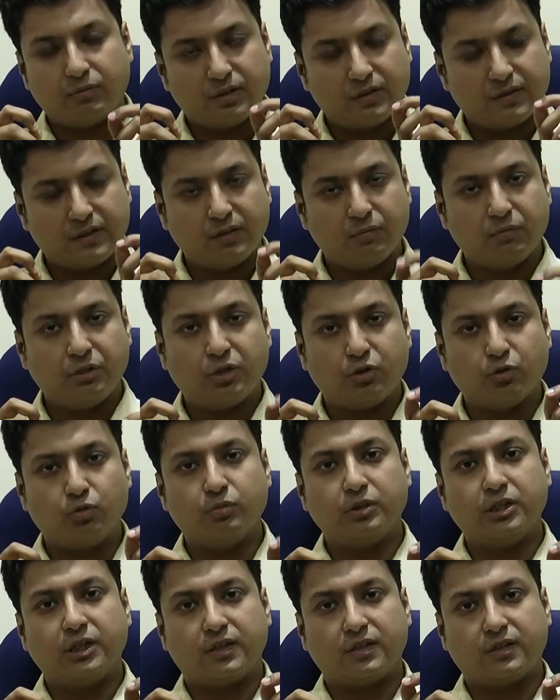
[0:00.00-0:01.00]
just give me 2
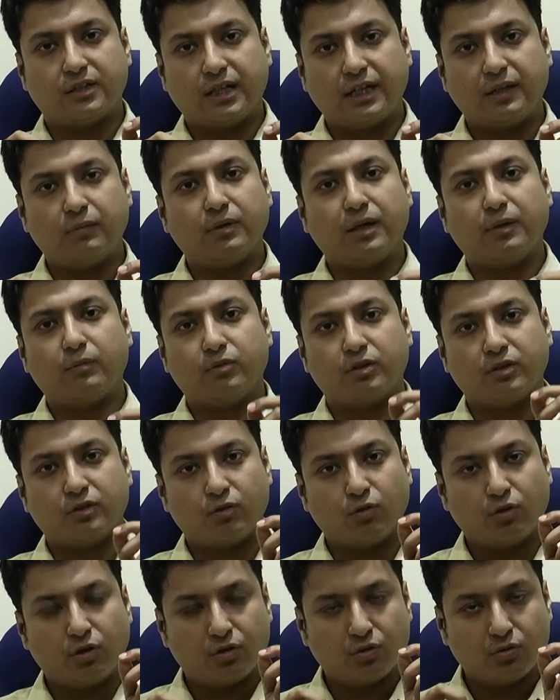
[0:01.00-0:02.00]
minutes time, I'm just
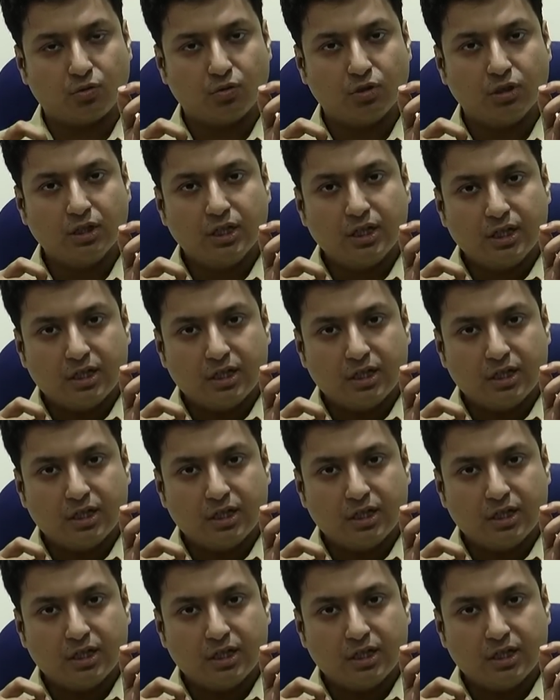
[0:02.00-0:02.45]
going to